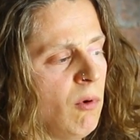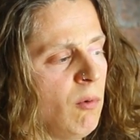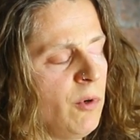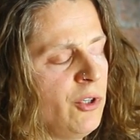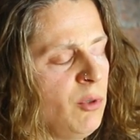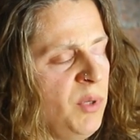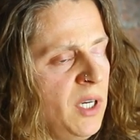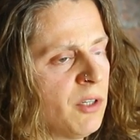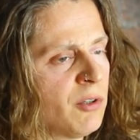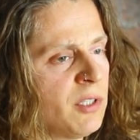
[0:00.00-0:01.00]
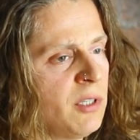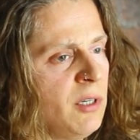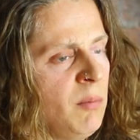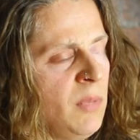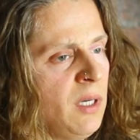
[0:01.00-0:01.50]
would you be interested
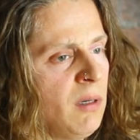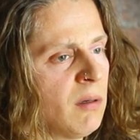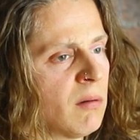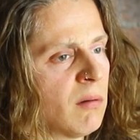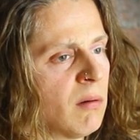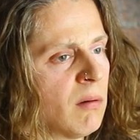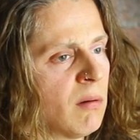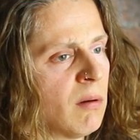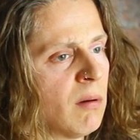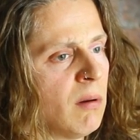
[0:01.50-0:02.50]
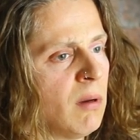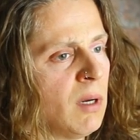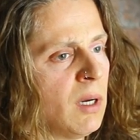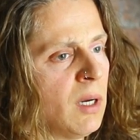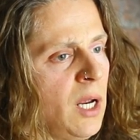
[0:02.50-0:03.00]
in me
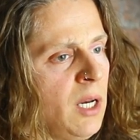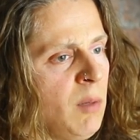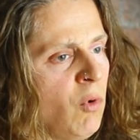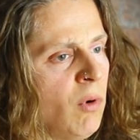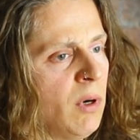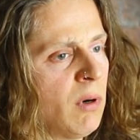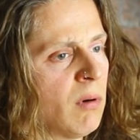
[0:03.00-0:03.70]
anymore?